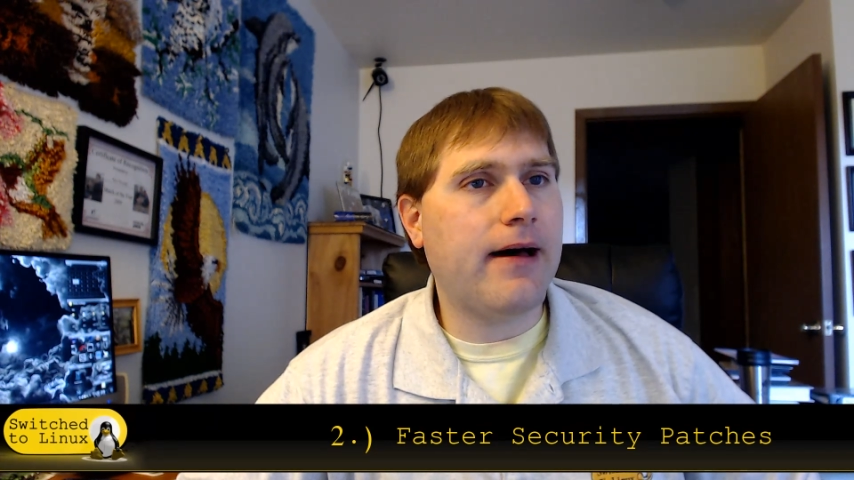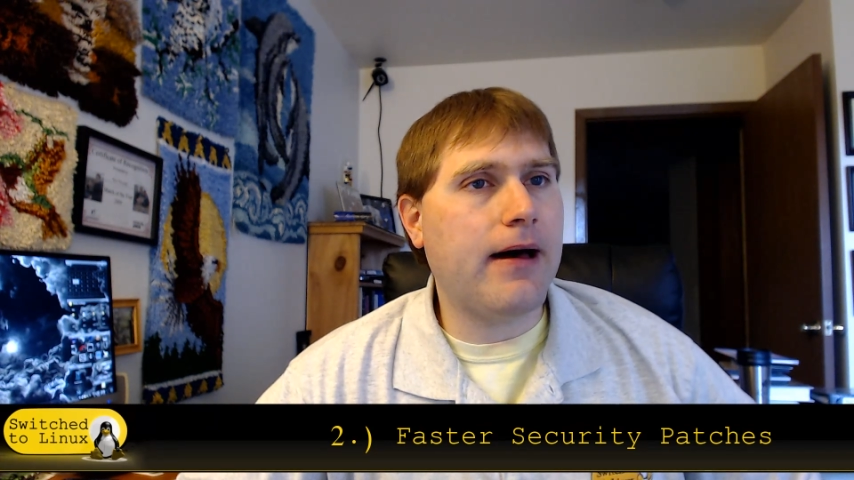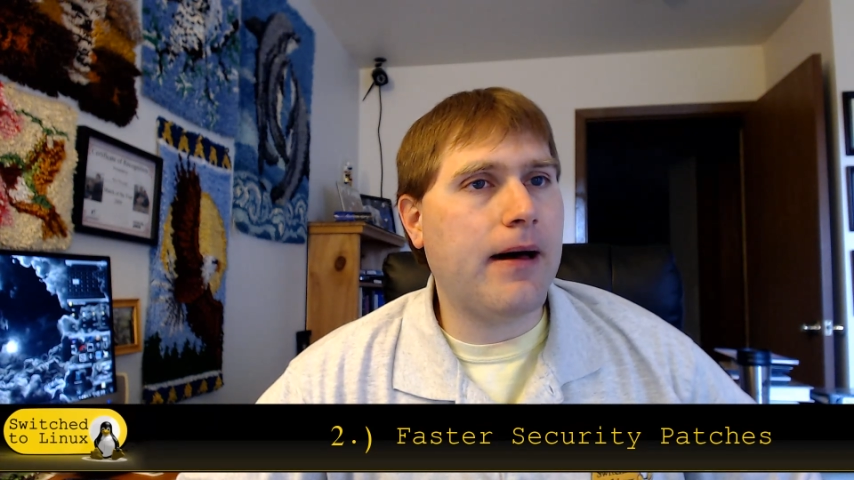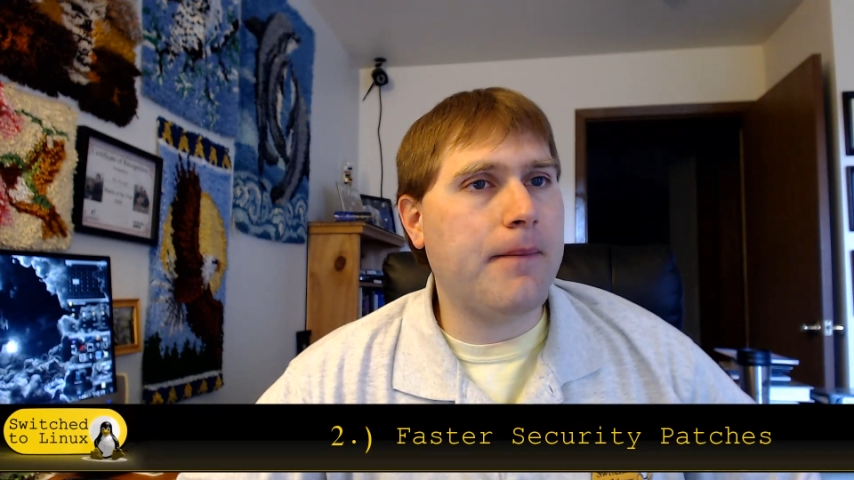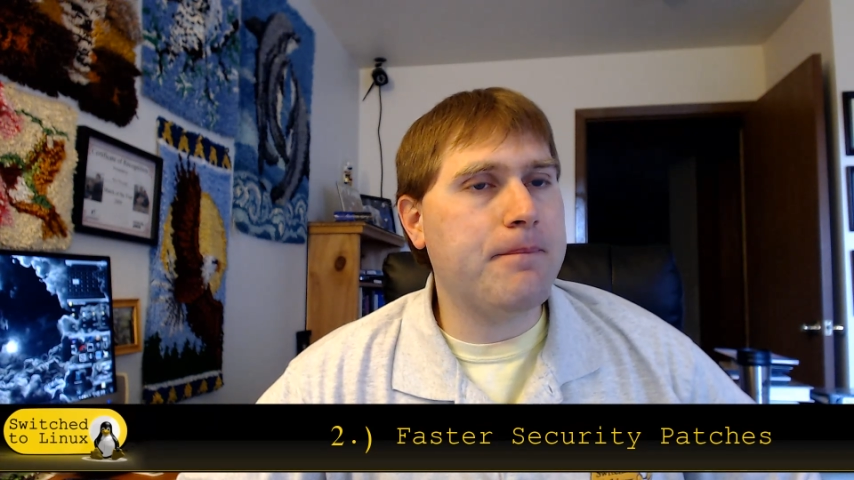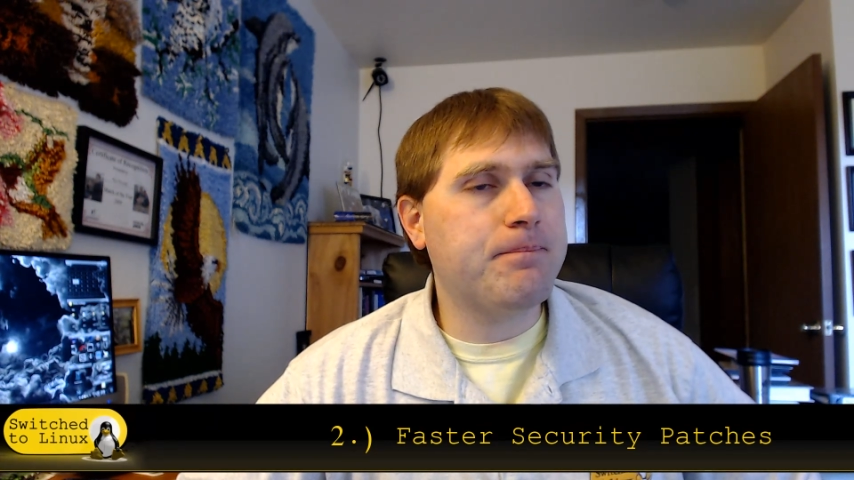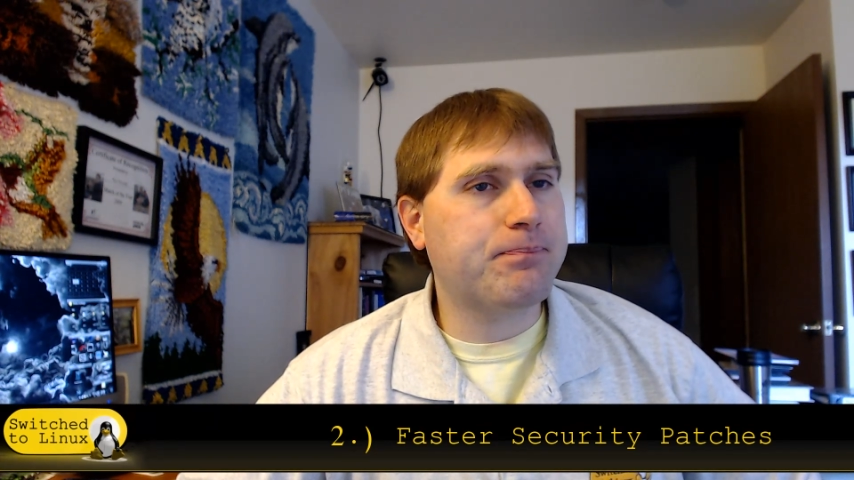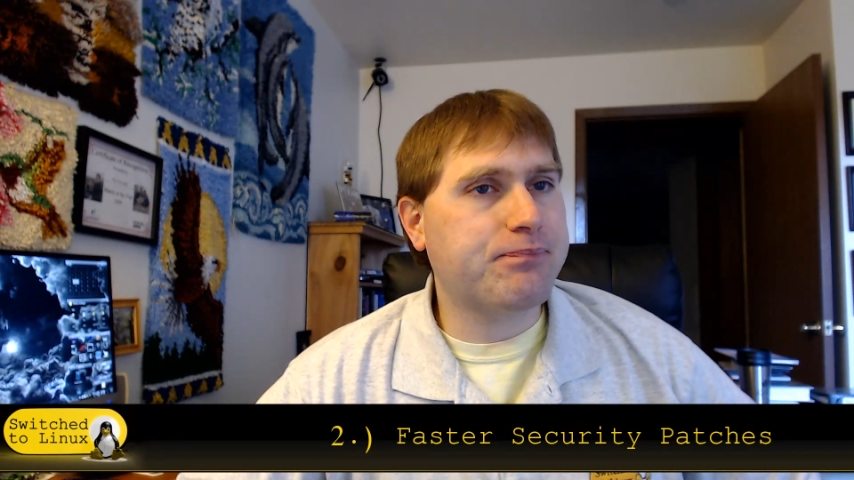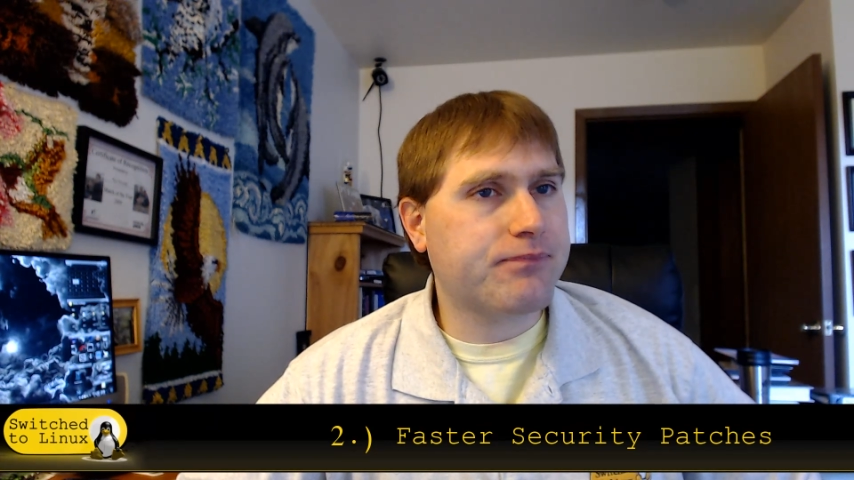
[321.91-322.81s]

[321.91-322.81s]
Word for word: um,